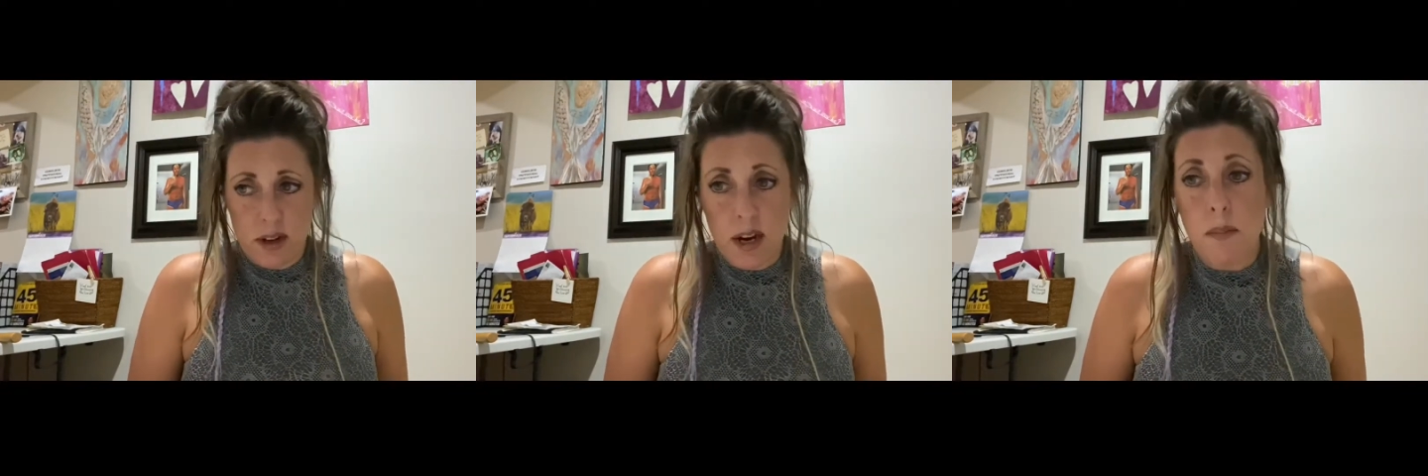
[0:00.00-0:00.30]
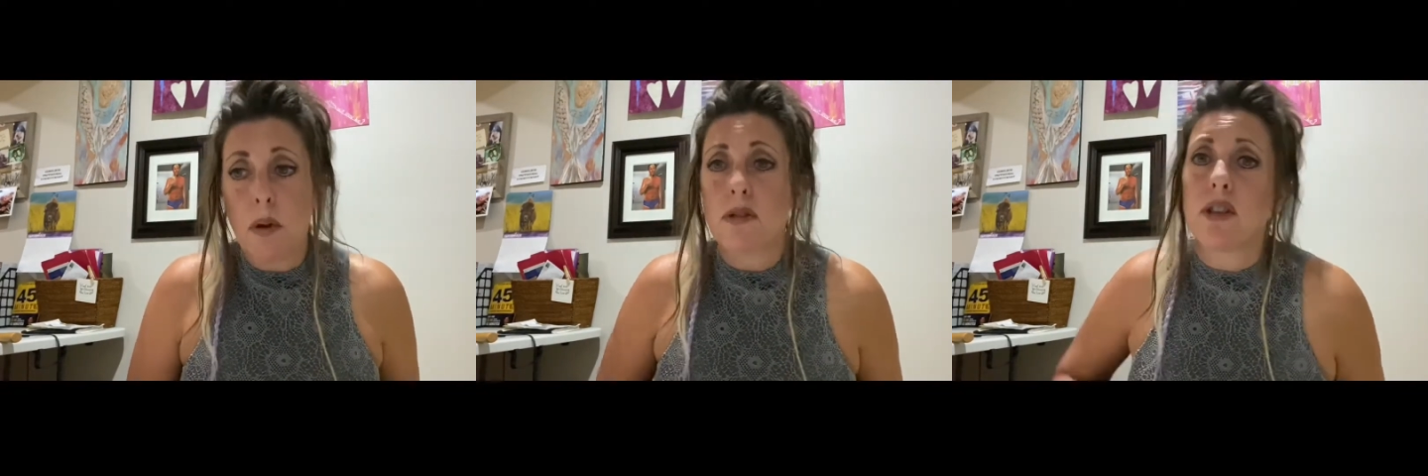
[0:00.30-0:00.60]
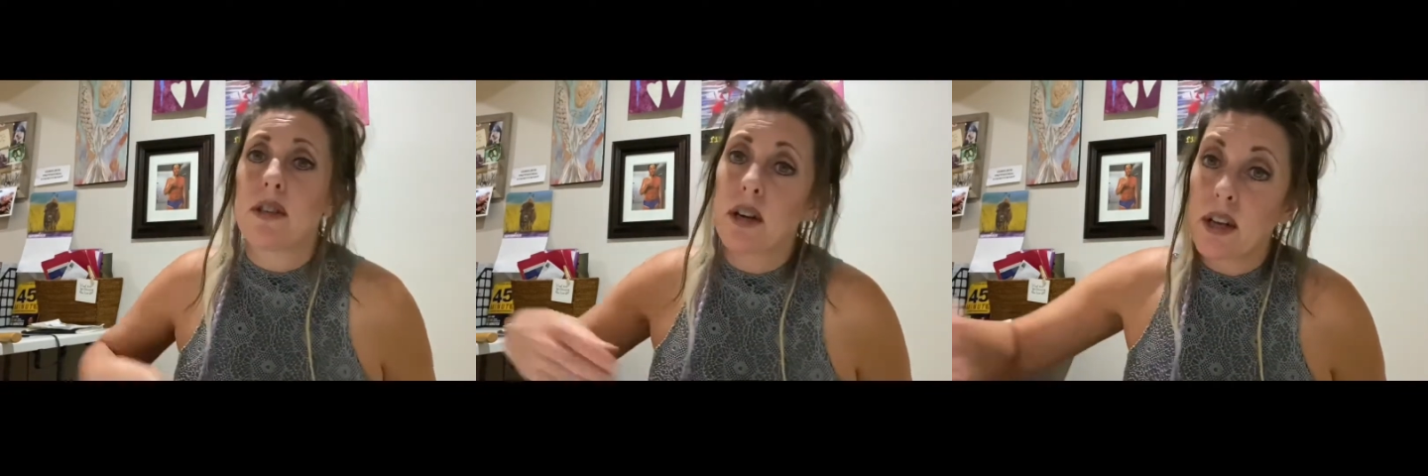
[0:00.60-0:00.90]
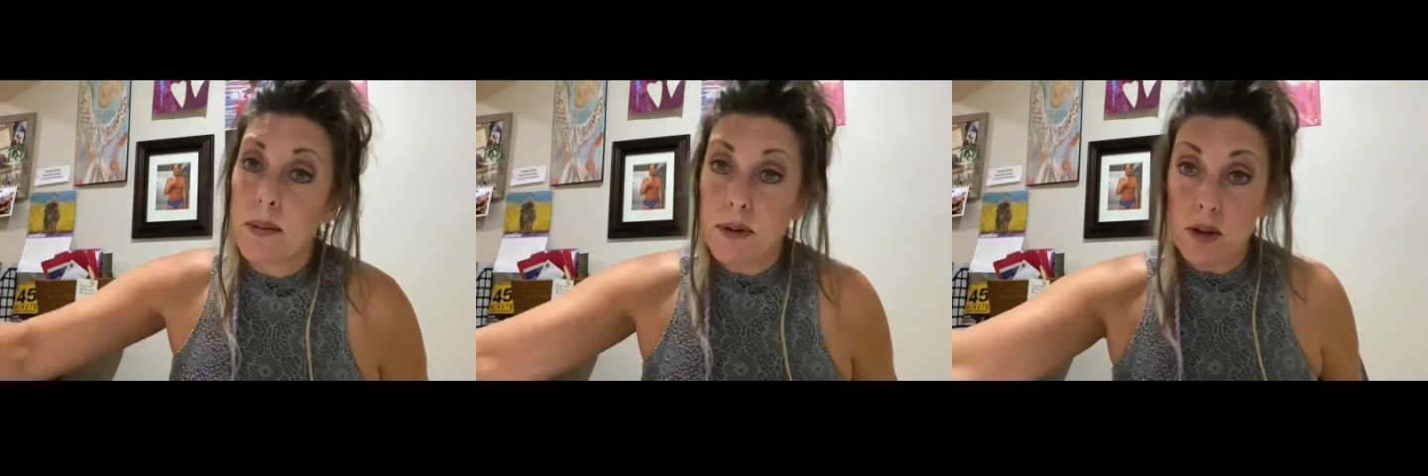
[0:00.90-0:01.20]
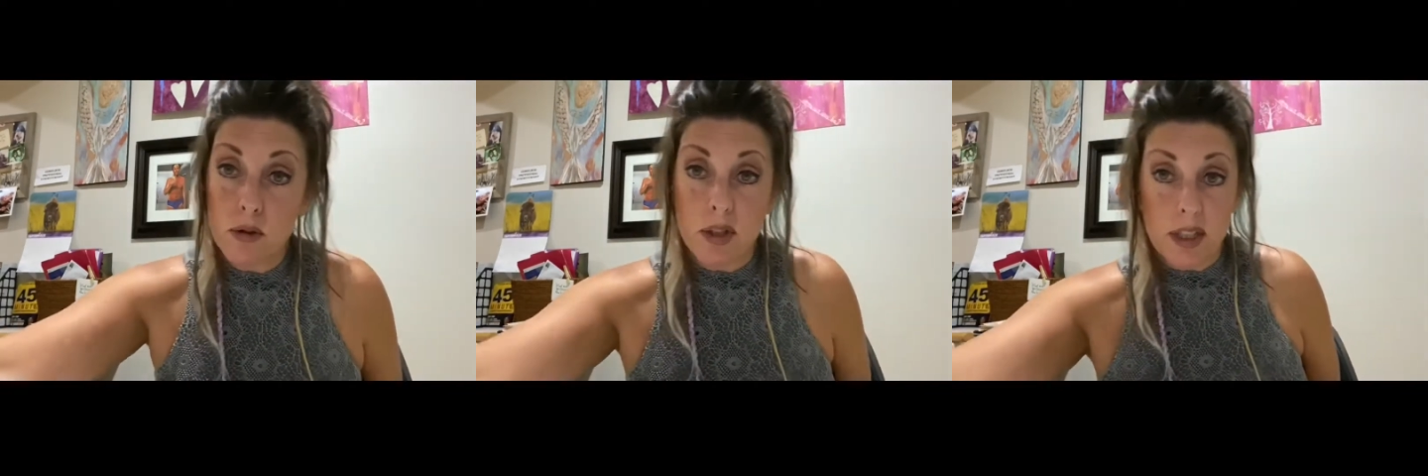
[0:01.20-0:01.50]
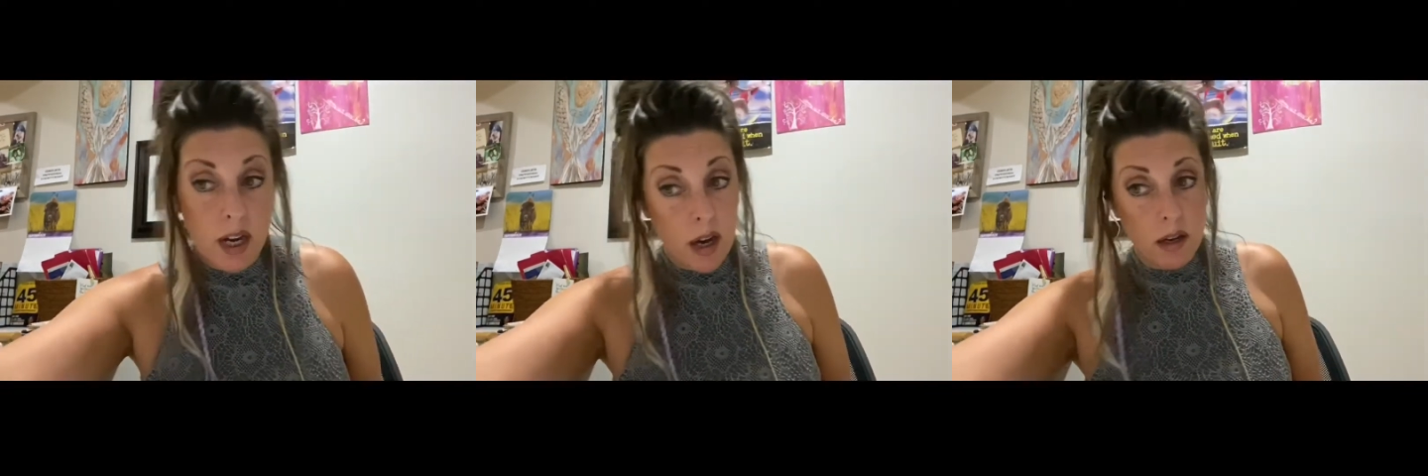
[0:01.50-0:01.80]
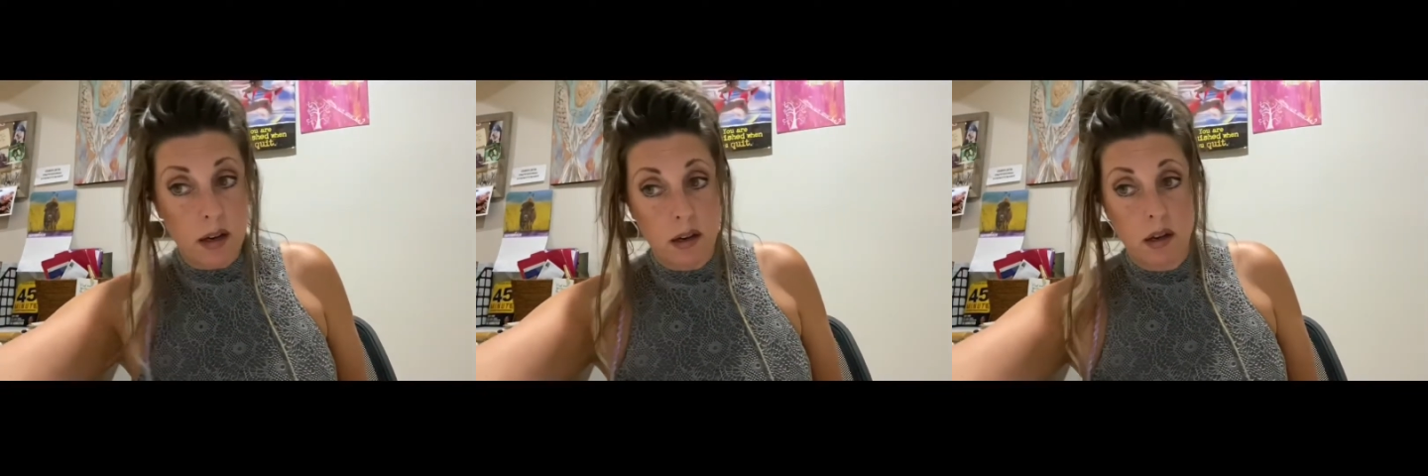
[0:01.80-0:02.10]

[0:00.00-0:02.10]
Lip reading: and emotions that are keeping you stuck